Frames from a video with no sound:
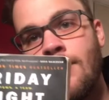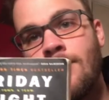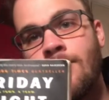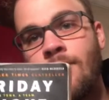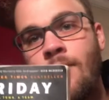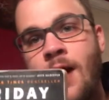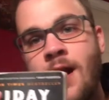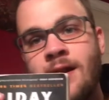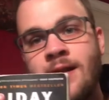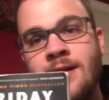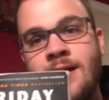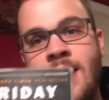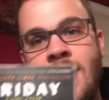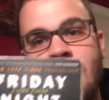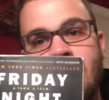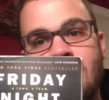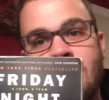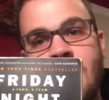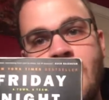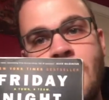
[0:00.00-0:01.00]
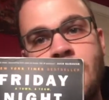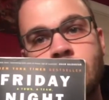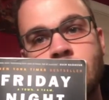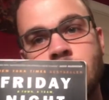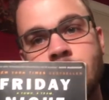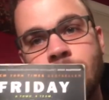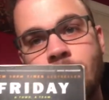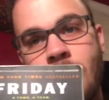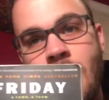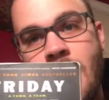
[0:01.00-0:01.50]
Friday Night
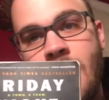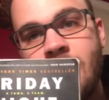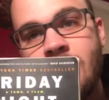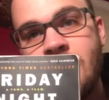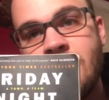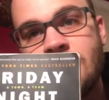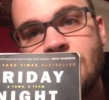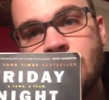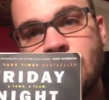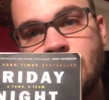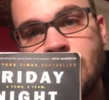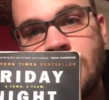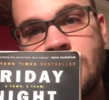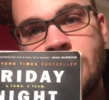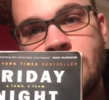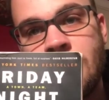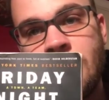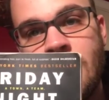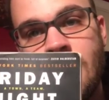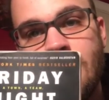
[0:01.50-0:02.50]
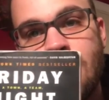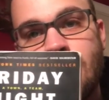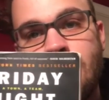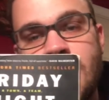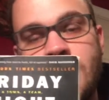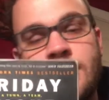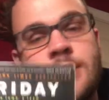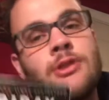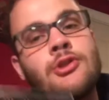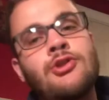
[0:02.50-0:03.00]
Lights by H.G.
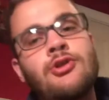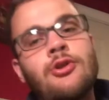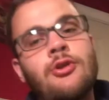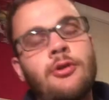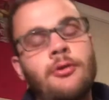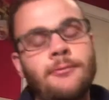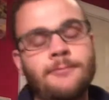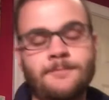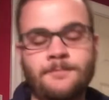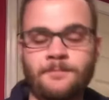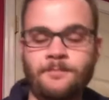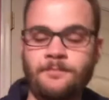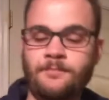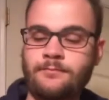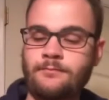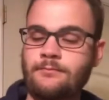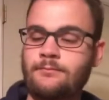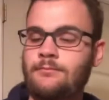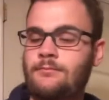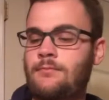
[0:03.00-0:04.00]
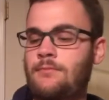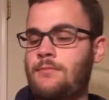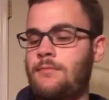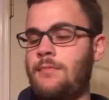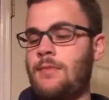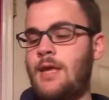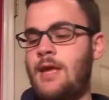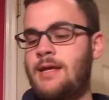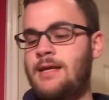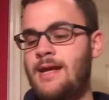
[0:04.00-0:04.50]
Bissinger.
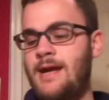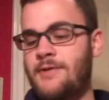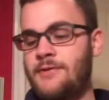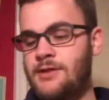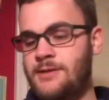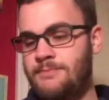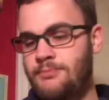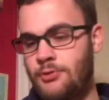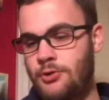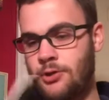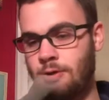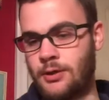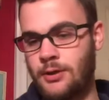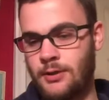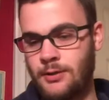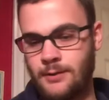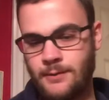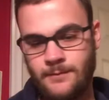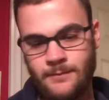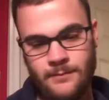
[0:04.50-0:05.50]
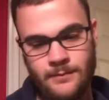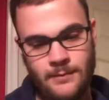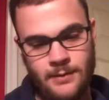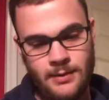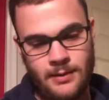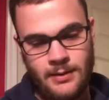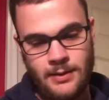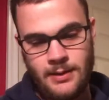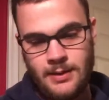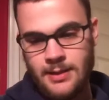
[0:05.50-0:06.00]
Now, this book,
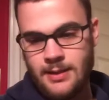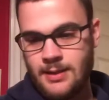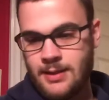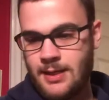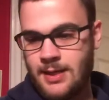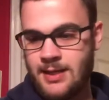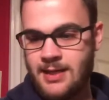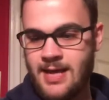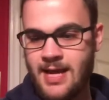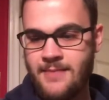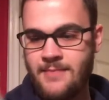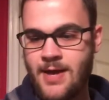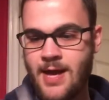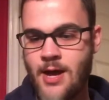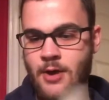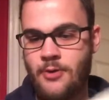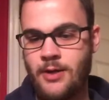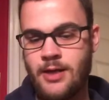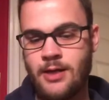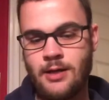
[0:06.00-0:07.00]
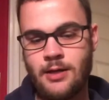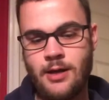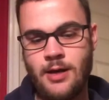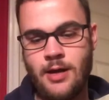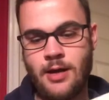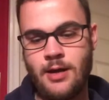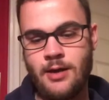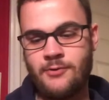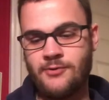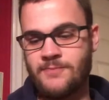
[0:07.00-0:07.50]
it came out in,
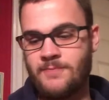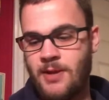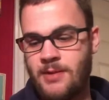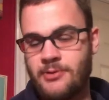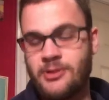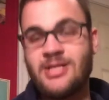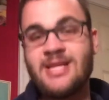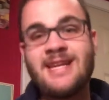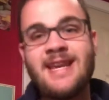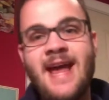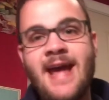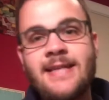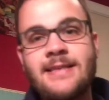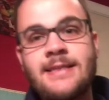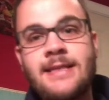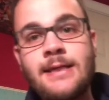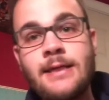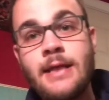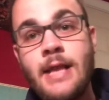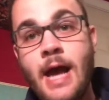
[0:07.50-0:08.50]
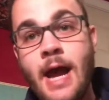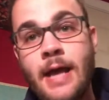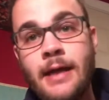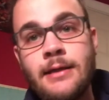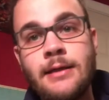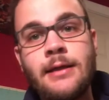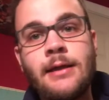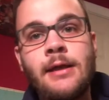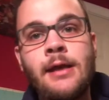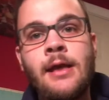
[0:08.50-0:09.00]
it was published in
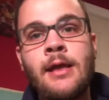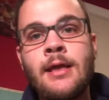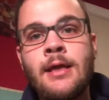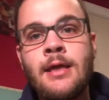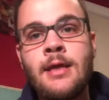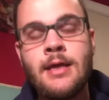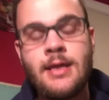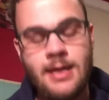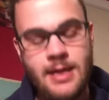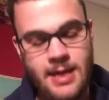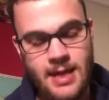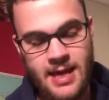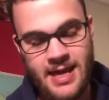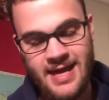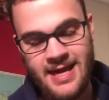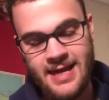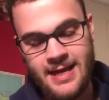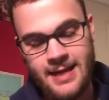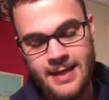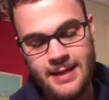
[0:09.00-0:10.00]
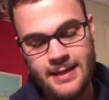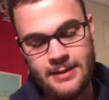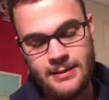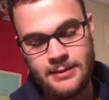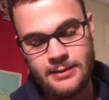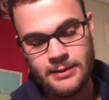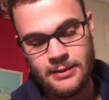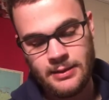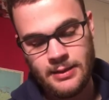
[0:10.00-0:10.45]
1990. And